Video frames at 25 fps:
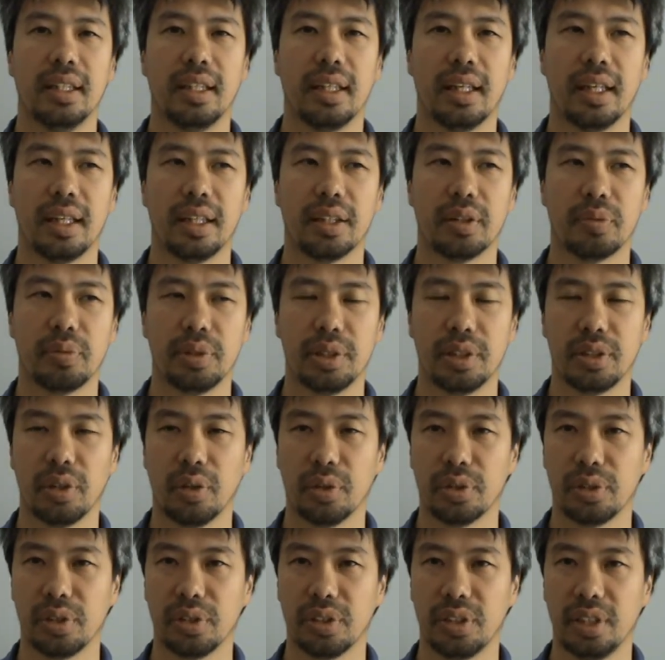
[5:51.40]
And we
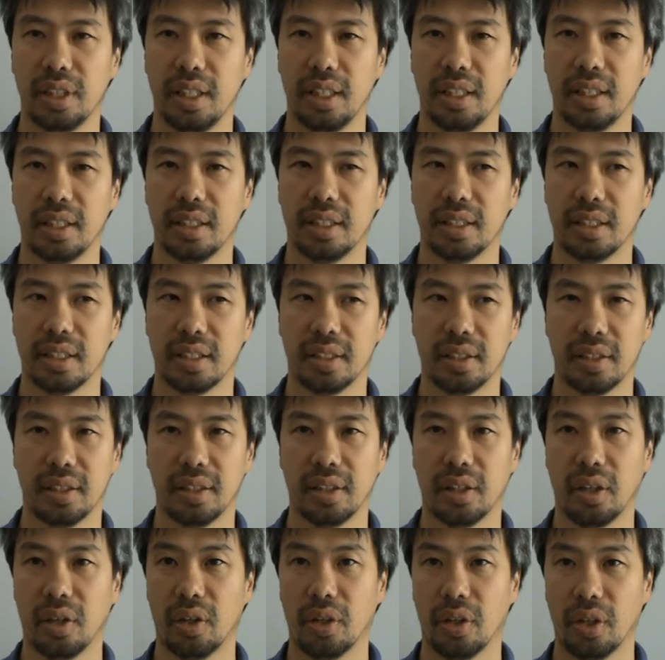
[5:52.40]
also see it
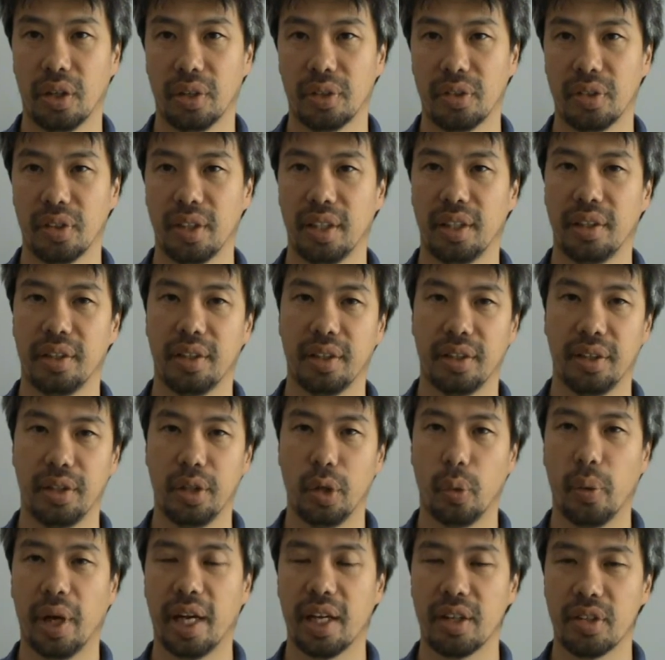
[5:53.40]
uh, a lot in the
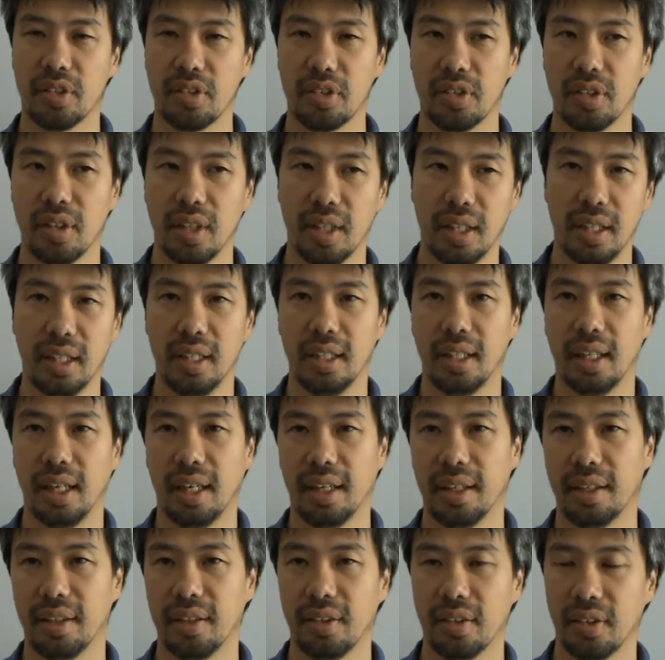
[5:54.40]
US
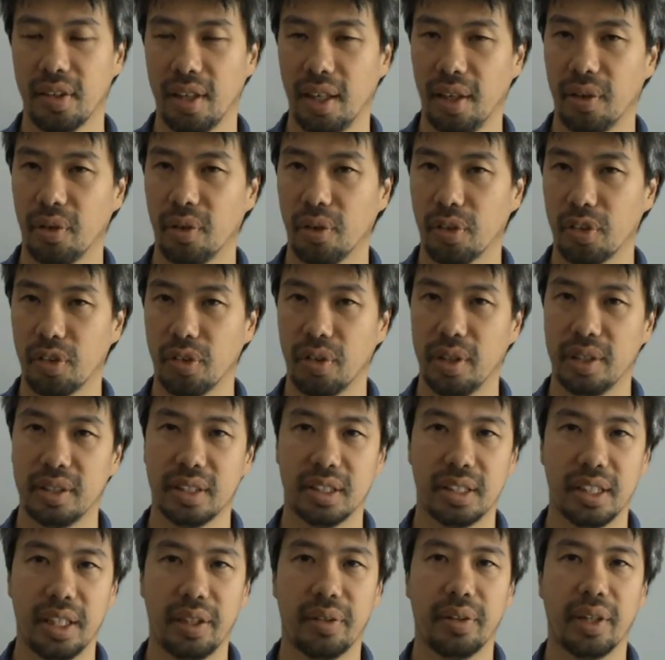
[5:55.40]
and here also in
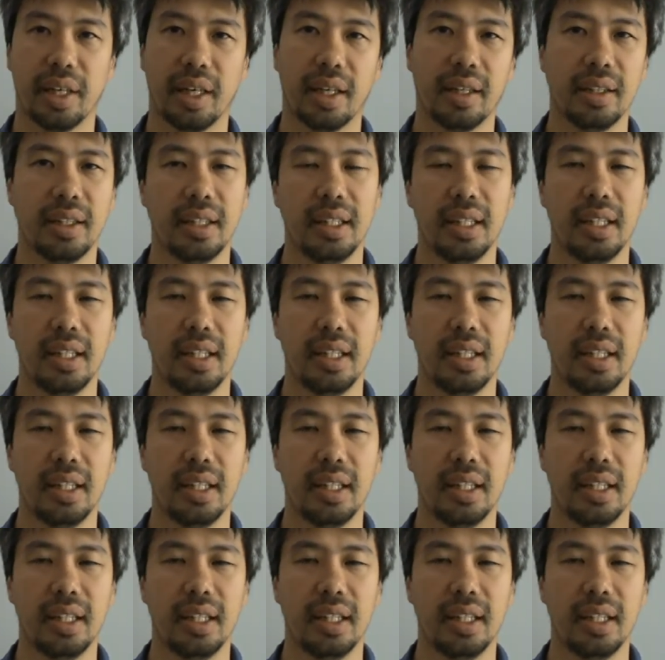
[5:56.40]
Syria,